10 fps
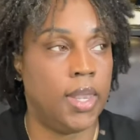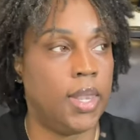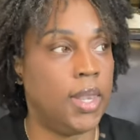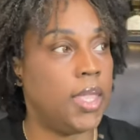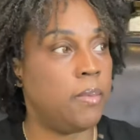
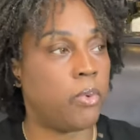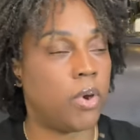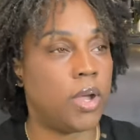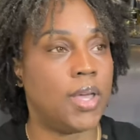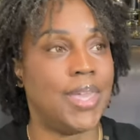
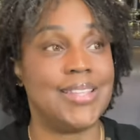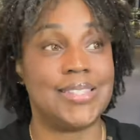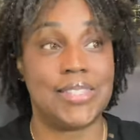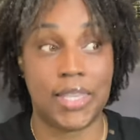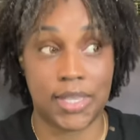Libra
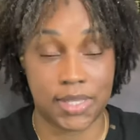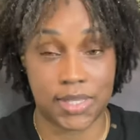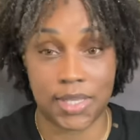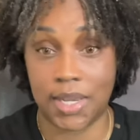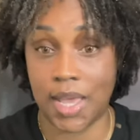
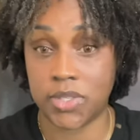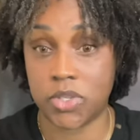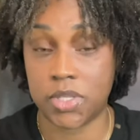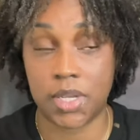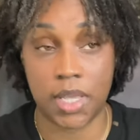Intense, not
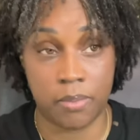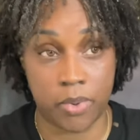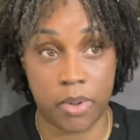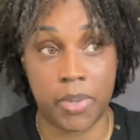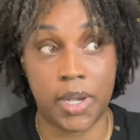just
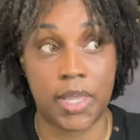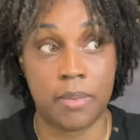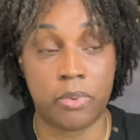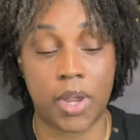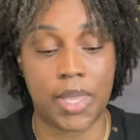Libra, but
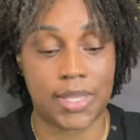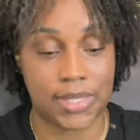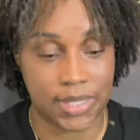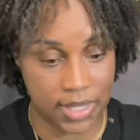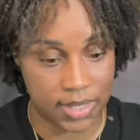Libra
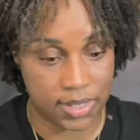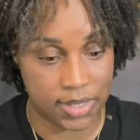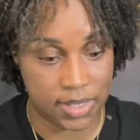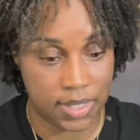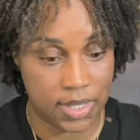Intense.